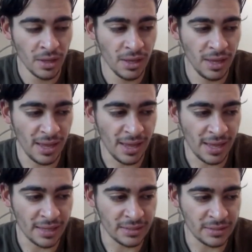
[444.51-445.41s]

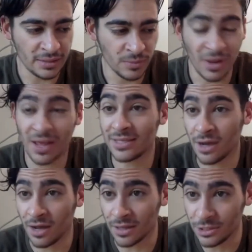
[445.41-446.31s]
And when I got to
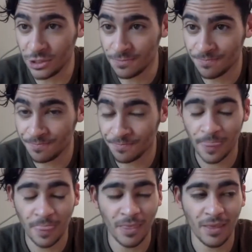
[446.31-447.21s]
college,
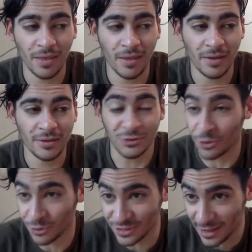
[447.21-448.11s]

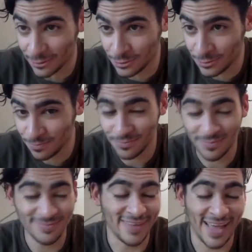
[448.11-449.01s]
turns out
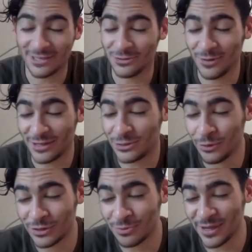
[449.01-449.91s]
I had to do like
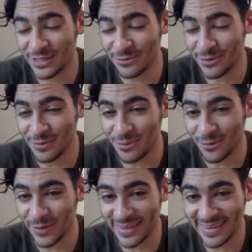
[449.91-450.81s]
200 pages of reading per
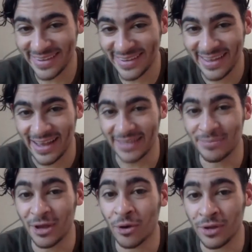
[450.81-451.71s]
week. I did
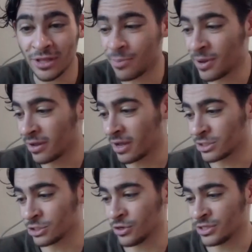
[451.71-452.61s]
my own independent
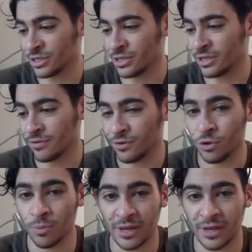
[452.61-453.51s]
concentration in
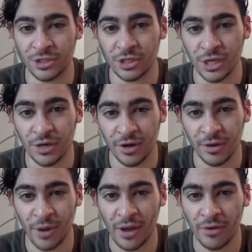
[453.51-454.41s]
renewable energy engineering at
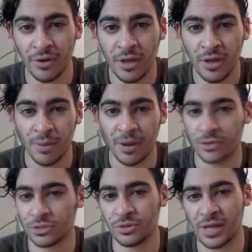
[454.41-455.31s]
Brown, but I
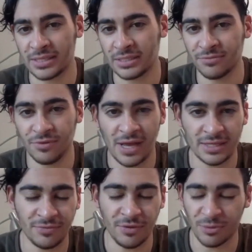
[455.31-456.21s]
also took classes in
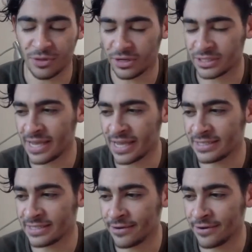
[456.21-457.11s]
philosophy, political science,
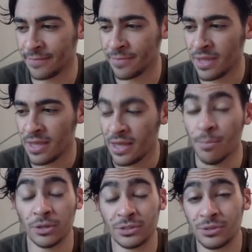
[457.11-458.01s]
etc. And
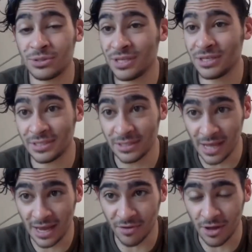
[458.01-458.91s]
most of those things did
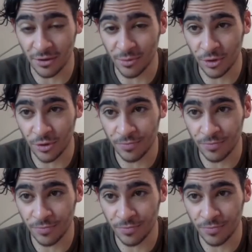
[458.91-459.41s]
not have an audiobook.